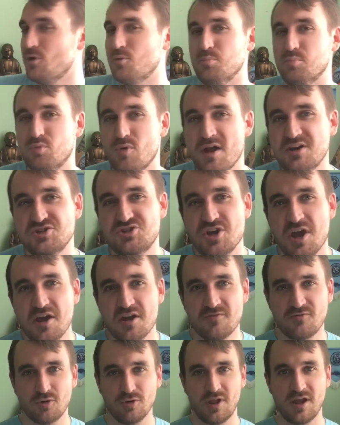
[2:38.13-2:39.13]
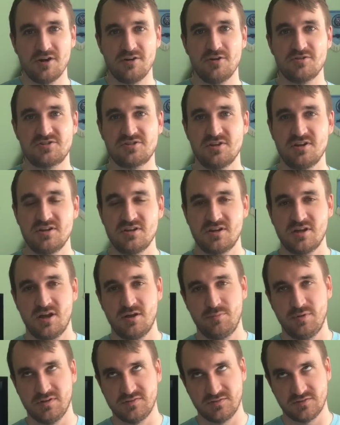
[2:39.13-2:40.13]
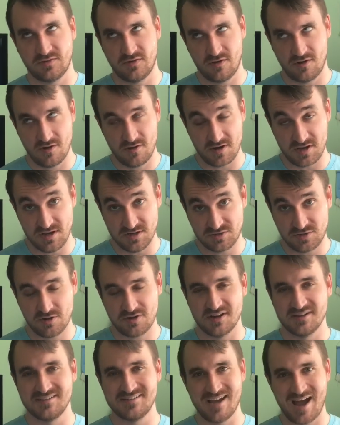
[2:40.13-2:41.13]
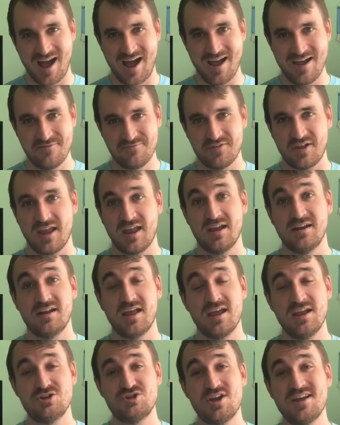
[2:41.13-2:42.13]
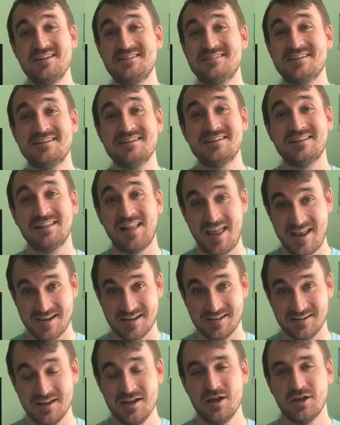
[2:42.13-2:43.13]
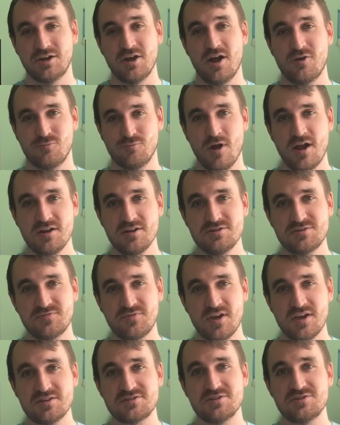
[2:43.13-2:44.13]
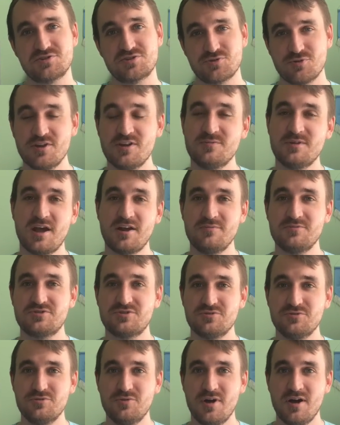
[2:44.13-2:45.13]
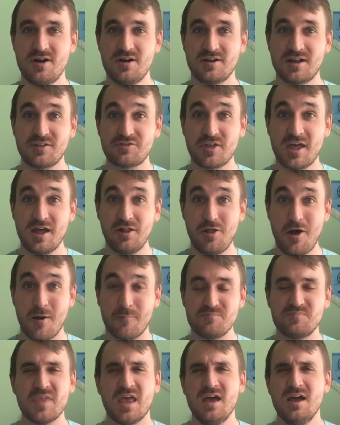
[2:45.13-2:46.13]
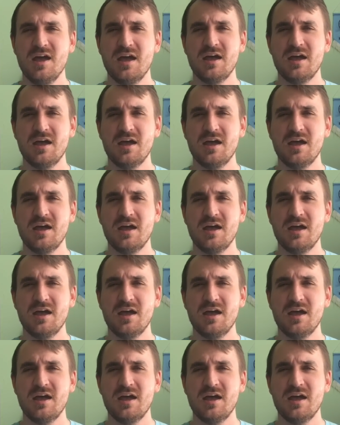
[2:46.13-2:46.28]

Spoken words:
Breck Shea of Orlando City, God bless his heart, he took a dive, and AJ didn't like it. Got right in his face and screamed at him to get the hell up.